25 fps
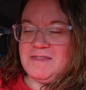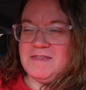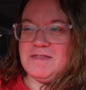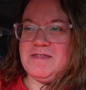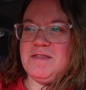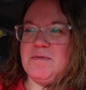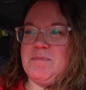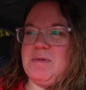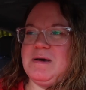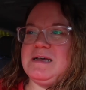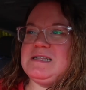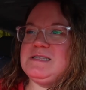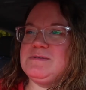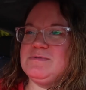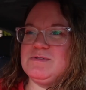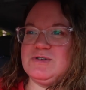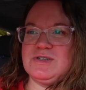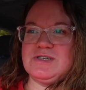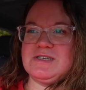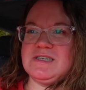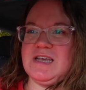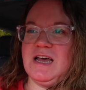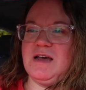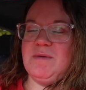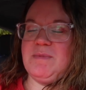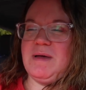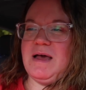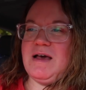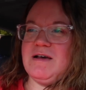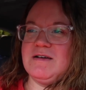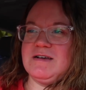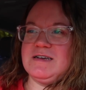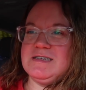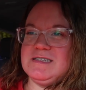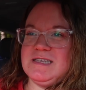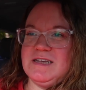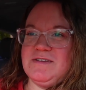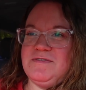the buds will just come out
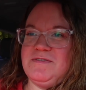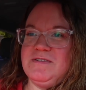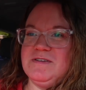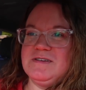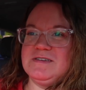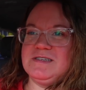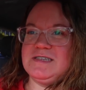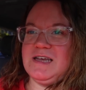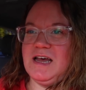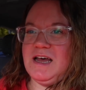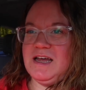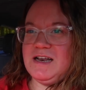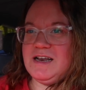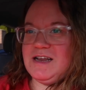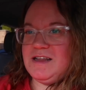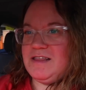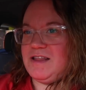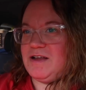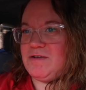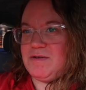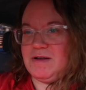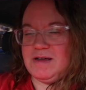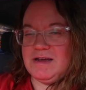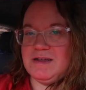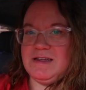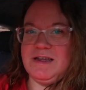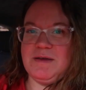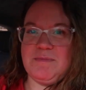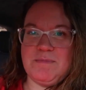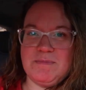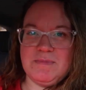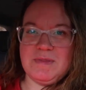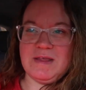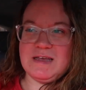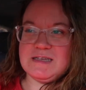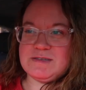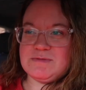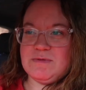because they feel sun and they're like, yep,
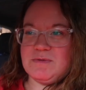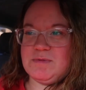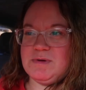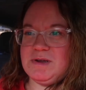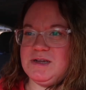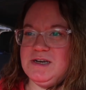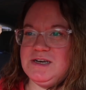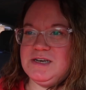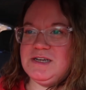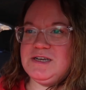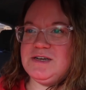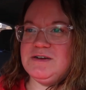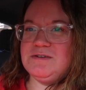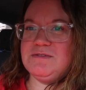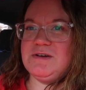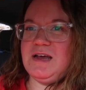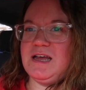that's what we're gonna do.